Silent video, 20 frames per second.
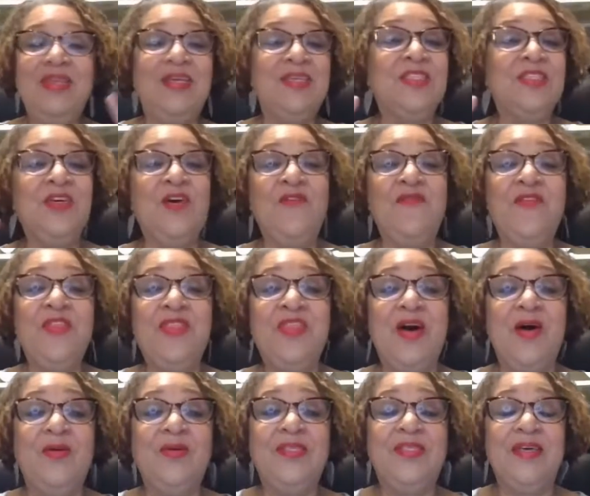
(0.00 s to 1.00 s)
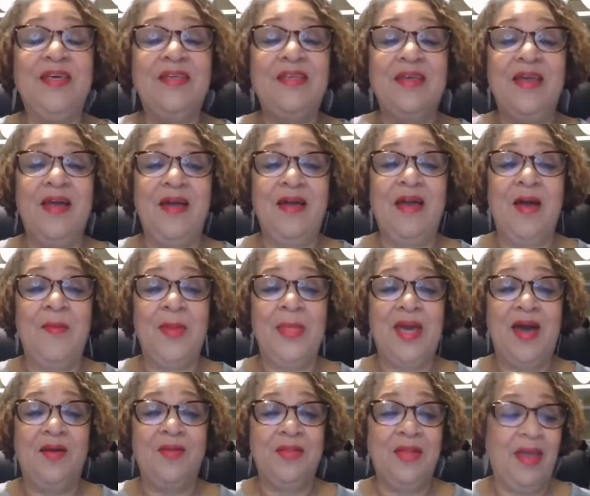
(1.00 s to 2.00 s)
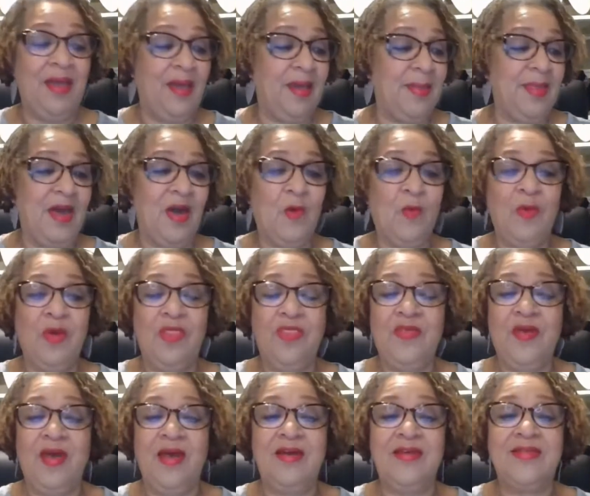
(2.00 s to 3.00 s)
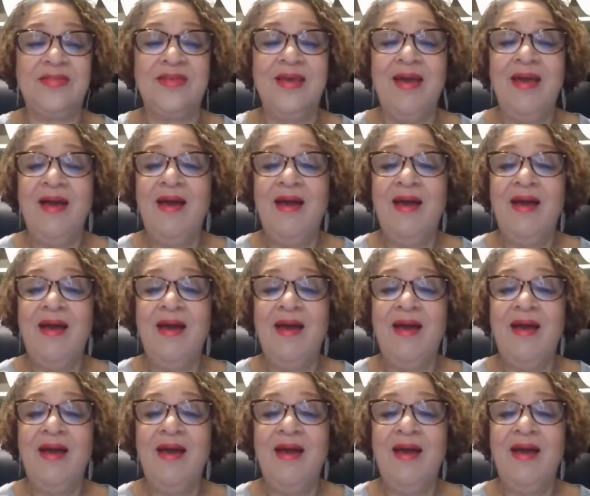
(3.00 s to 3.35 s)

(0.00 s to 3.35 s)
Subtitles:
So for those that are coming out and hanging out with us,